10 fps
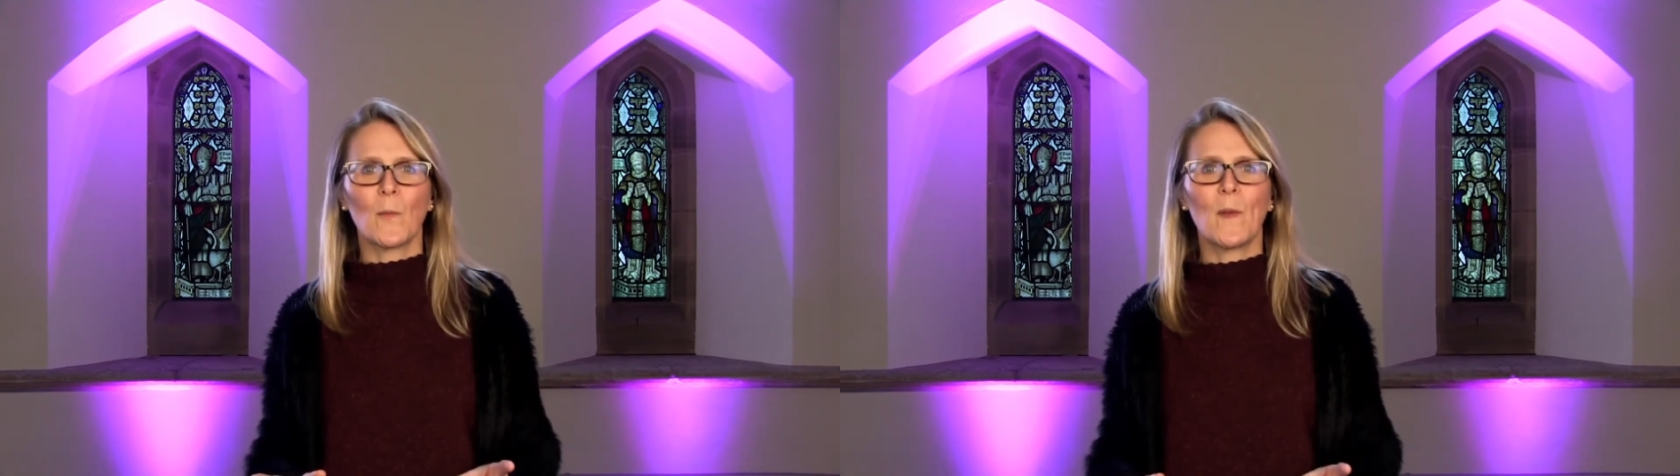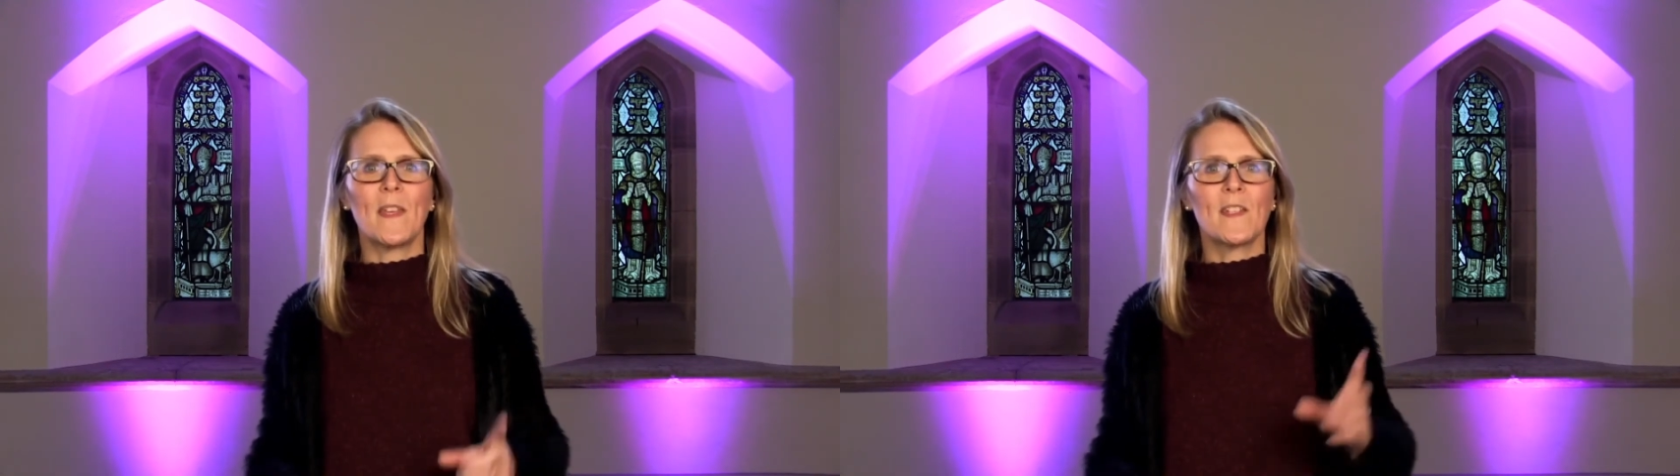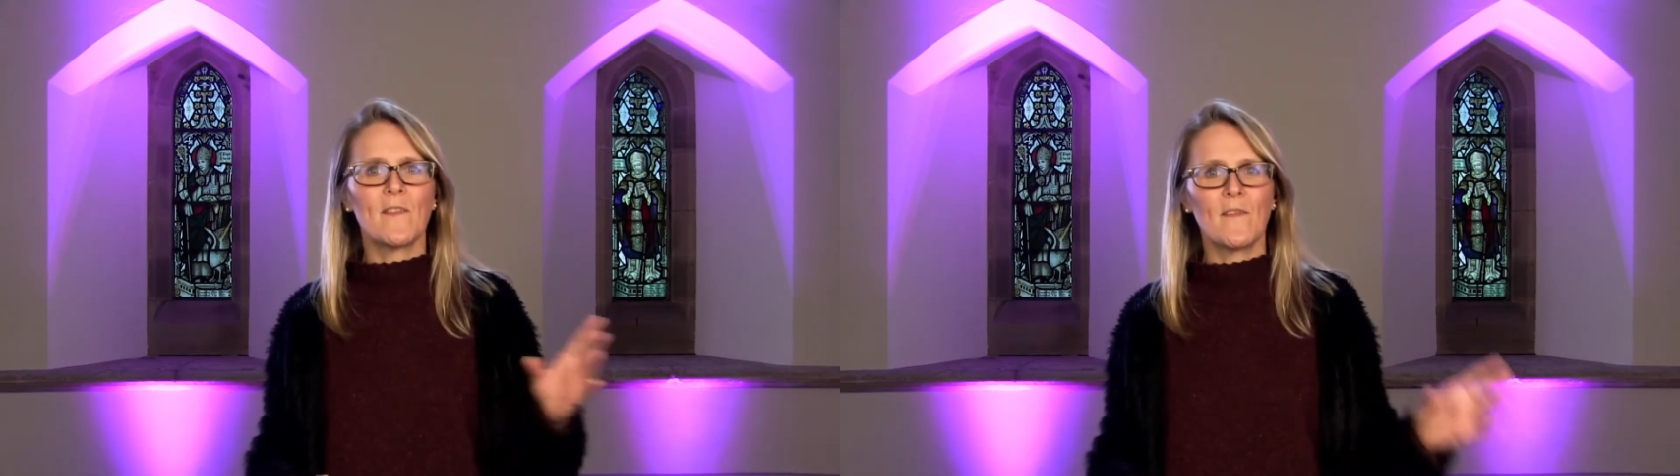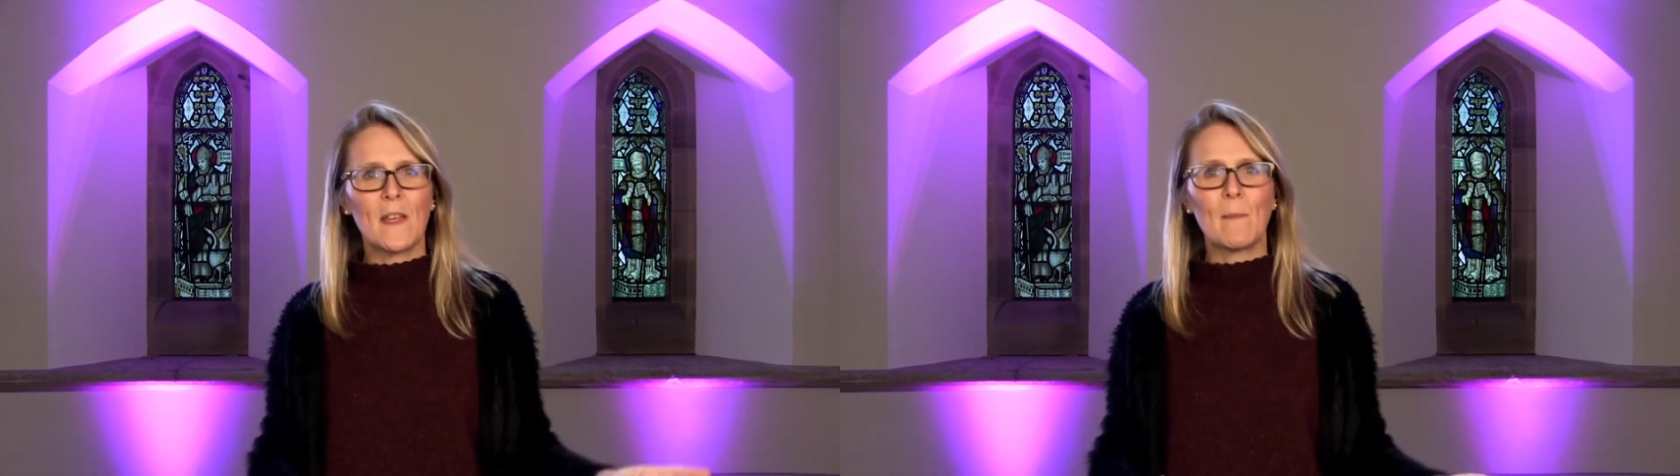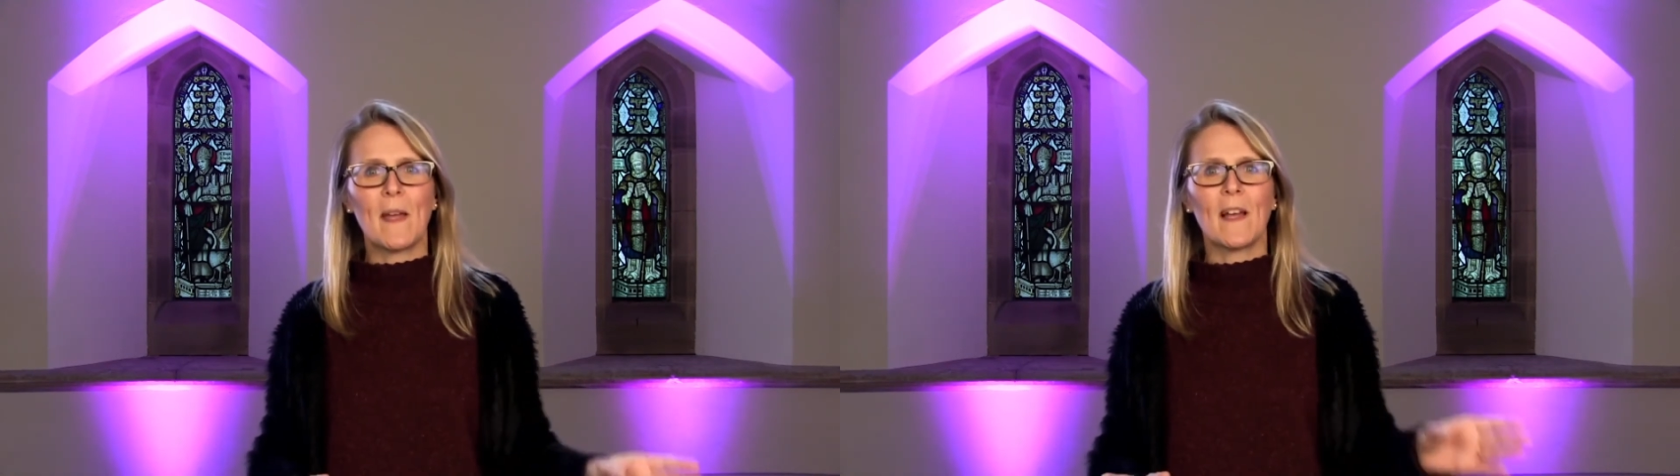with his
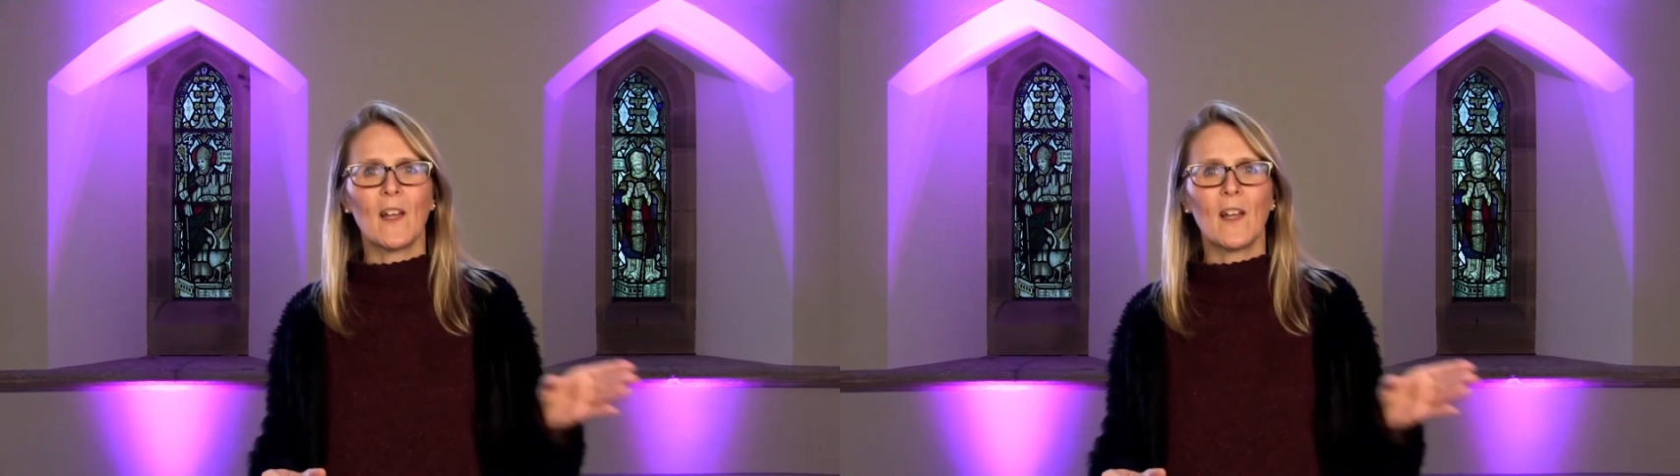female